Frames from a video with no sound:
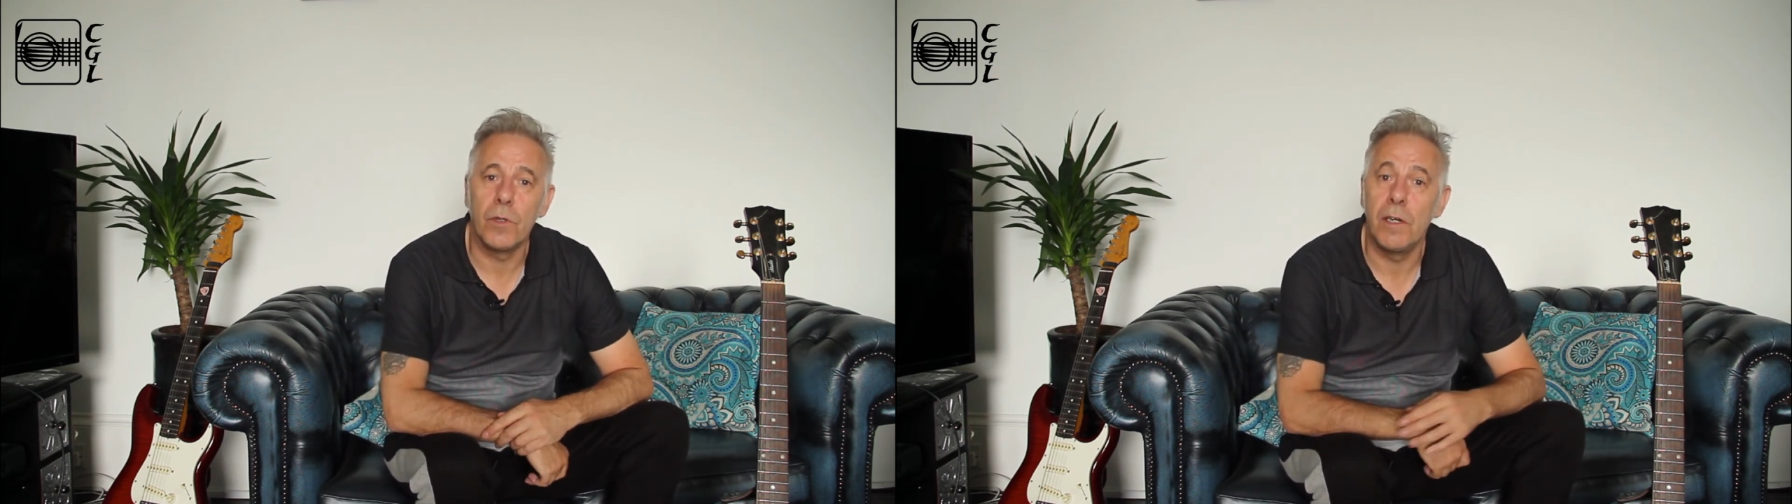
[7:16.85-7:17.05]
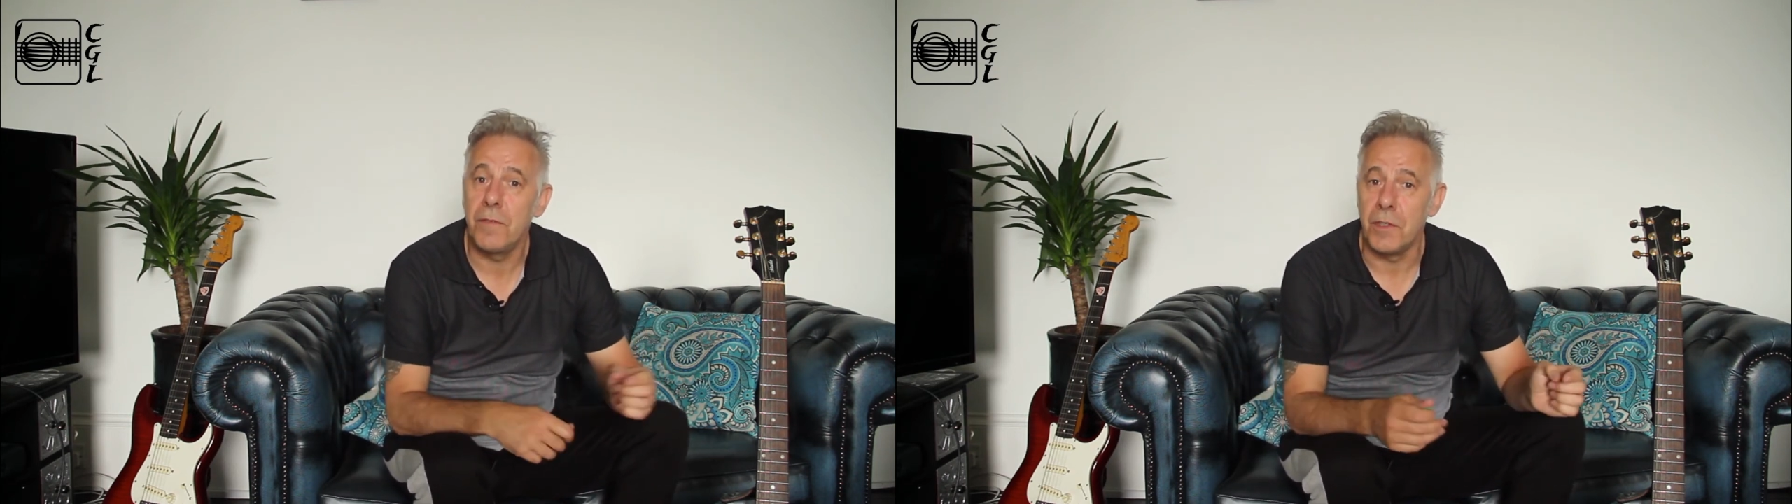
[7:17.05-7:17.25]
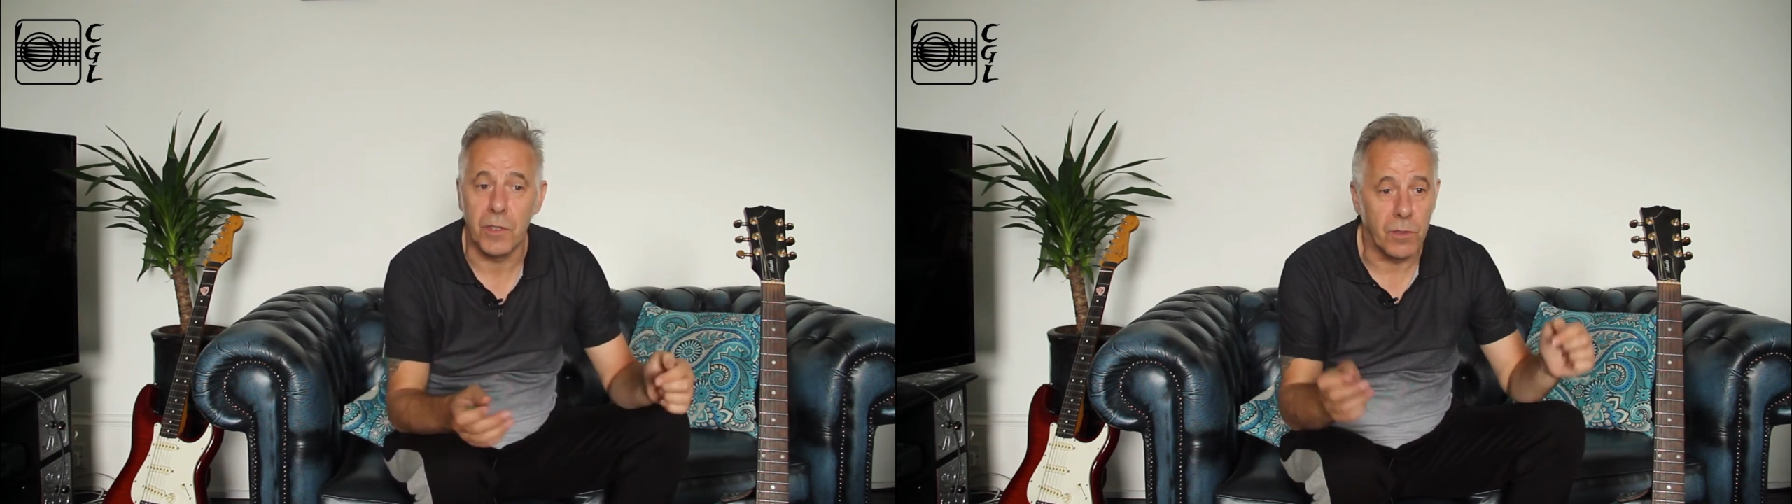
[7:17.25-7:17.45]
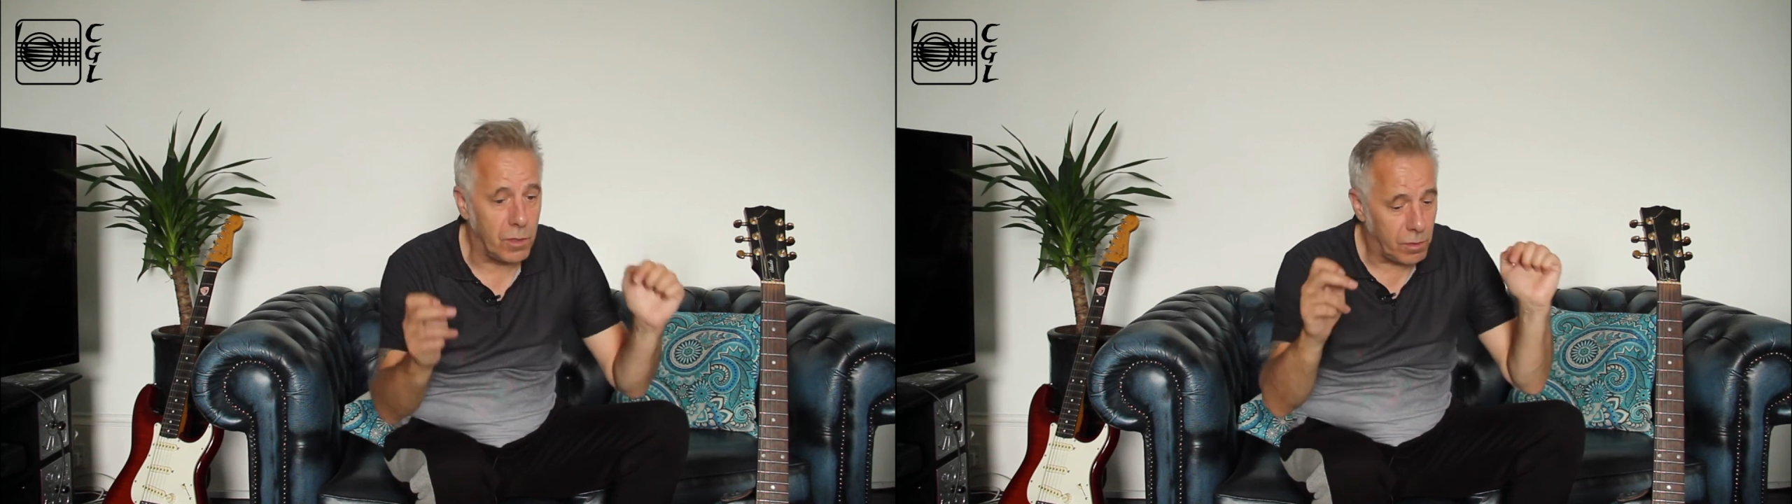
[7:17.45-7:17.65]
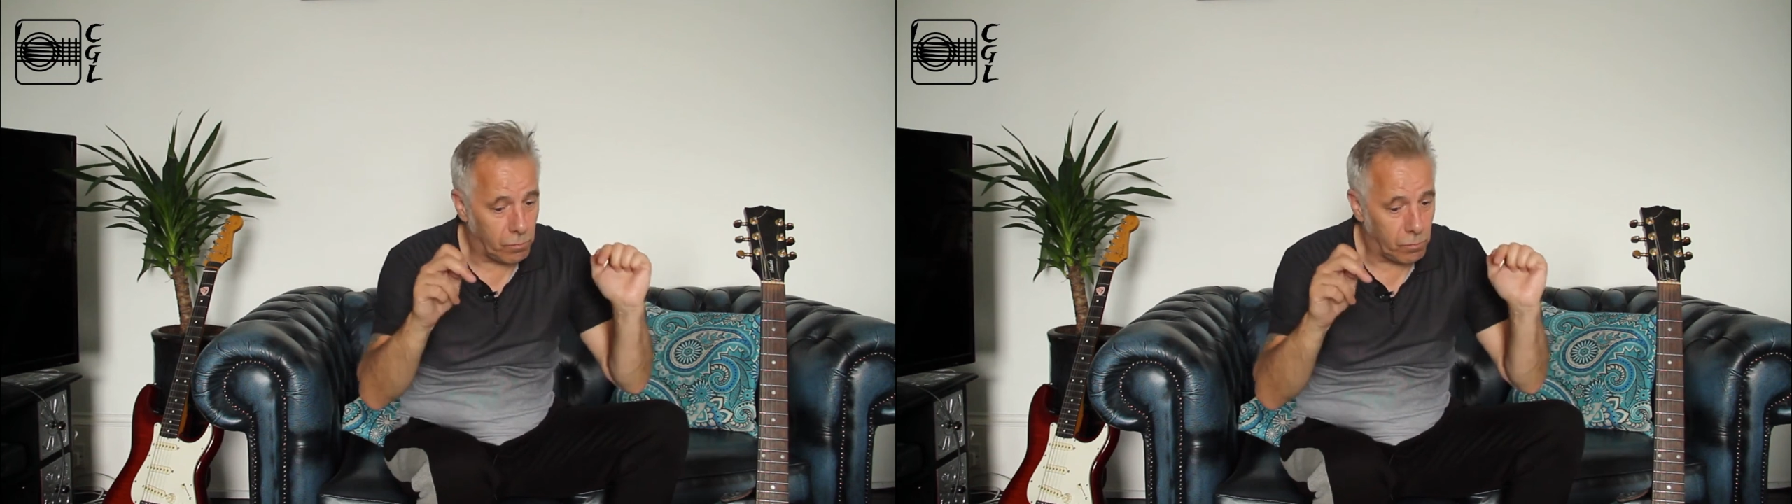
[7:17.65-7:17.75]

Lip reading: If you do,